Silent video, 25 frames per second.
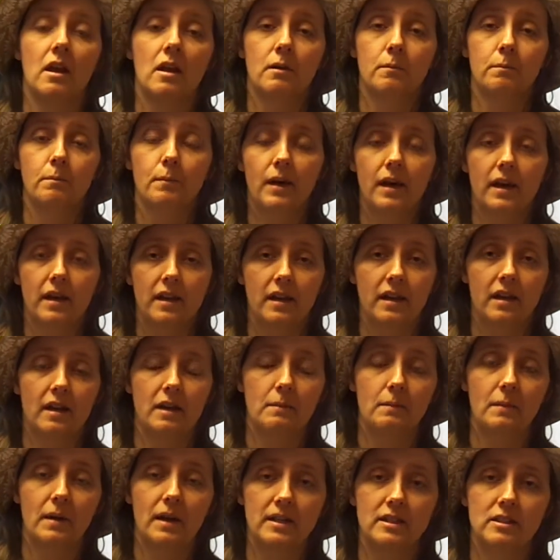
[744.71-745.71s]
but
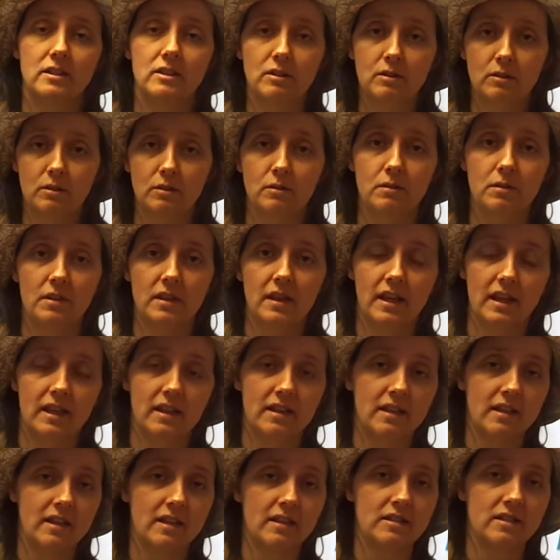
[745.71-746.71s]
I do think
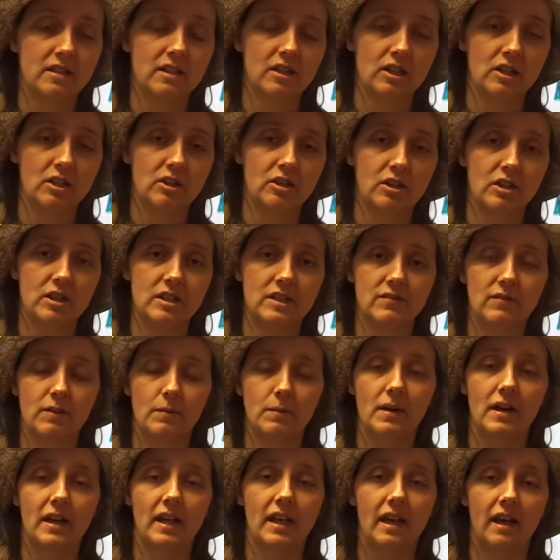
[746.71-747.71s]
that it's going to encourage
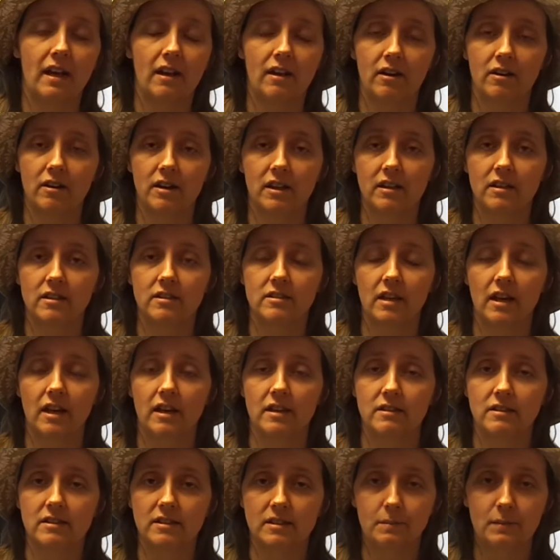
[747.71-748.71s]
everybody. I already saw
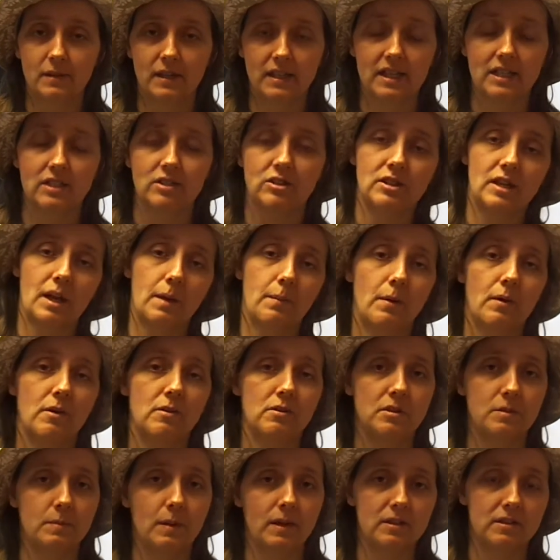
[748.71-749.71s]
somebody yesterday
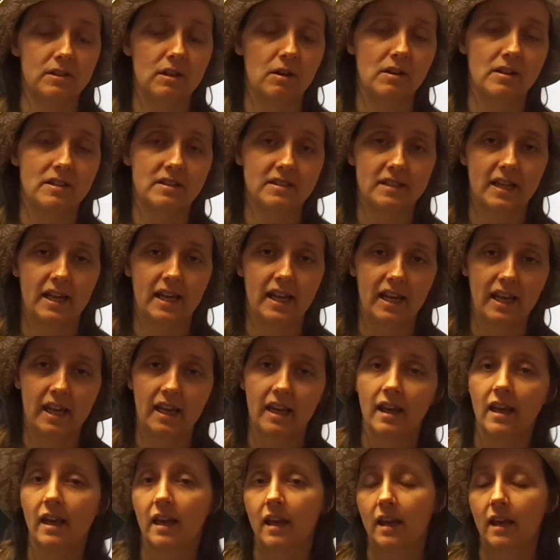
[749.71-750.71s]
post about Slow and Steady
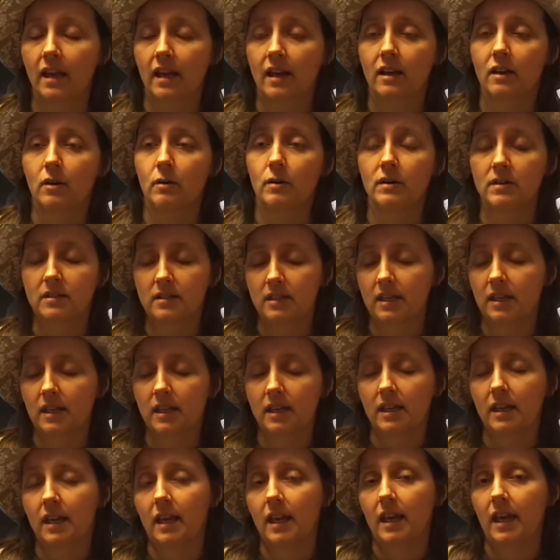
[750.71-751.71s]

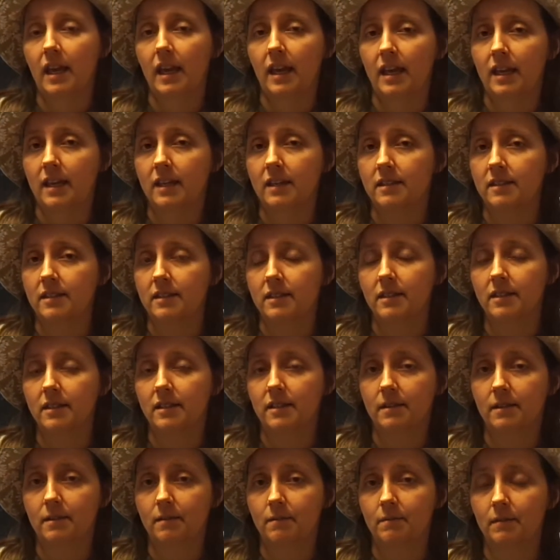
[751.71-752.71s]
quilting, and
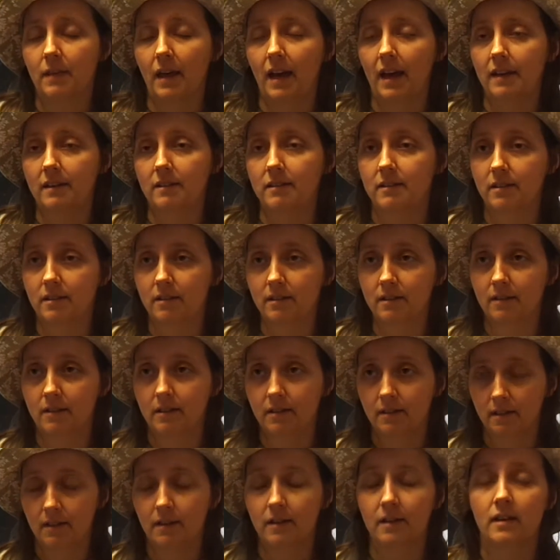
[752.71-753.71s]
that
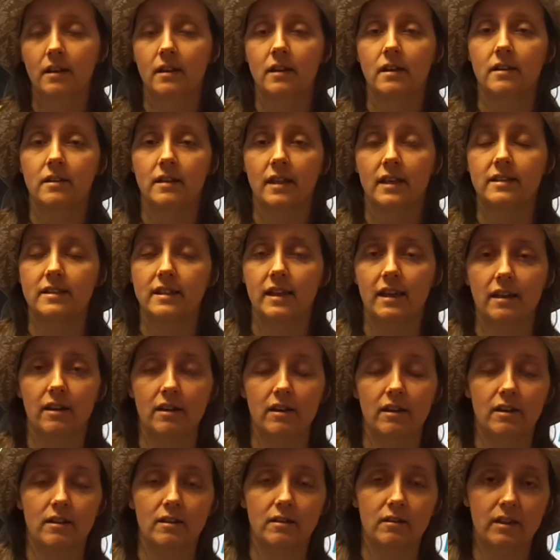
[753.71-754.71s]
they said
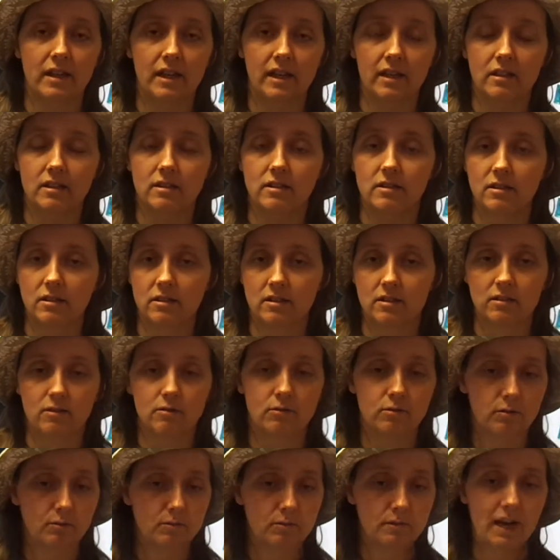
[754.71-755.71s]
it linked just
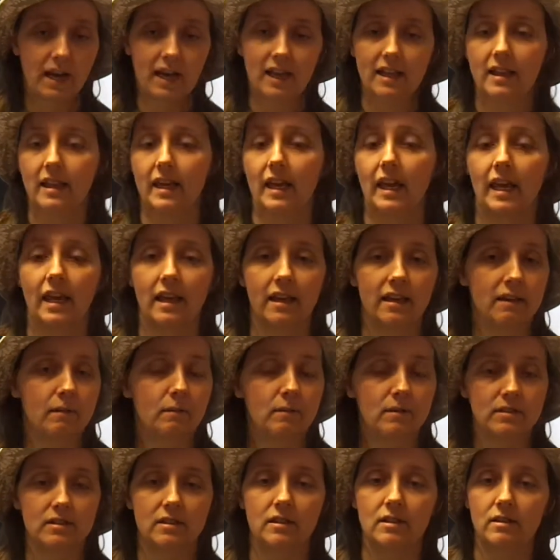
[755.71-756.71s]
directly. It
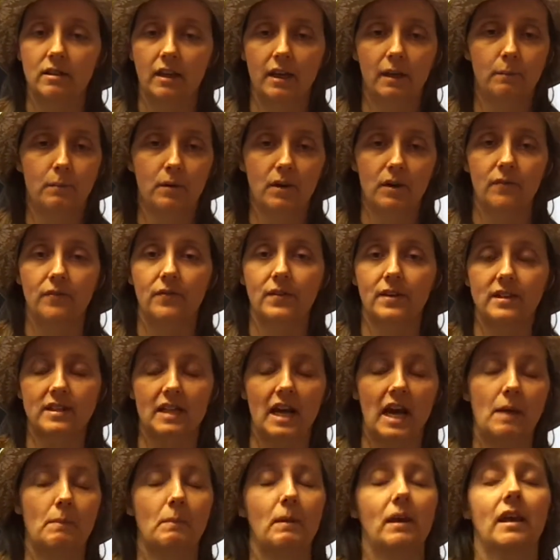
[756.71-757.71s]
was just like perfect
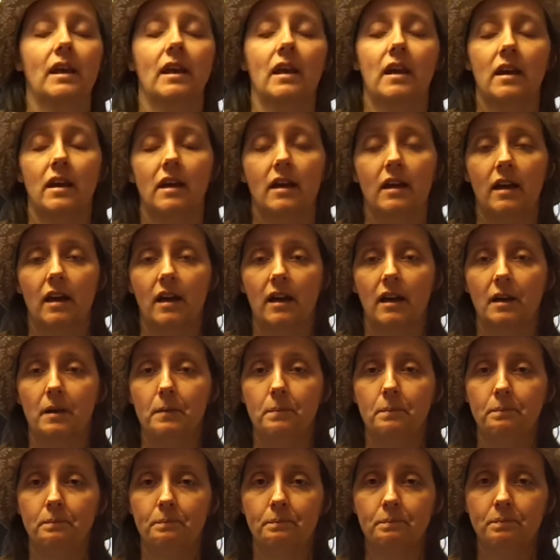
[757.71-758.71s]
timing.
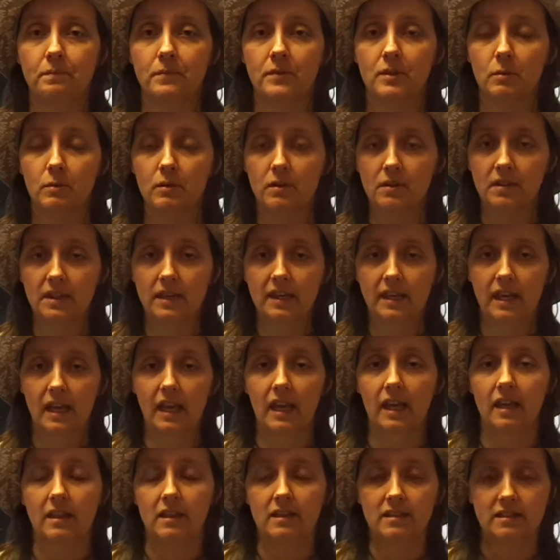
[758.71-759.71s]
So we're
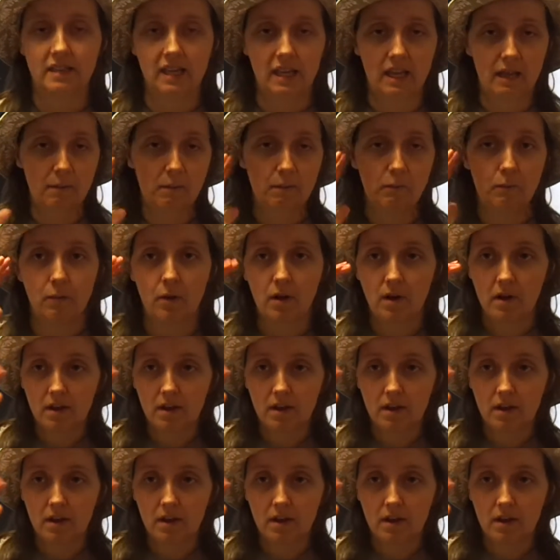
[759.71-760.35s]
thinking the same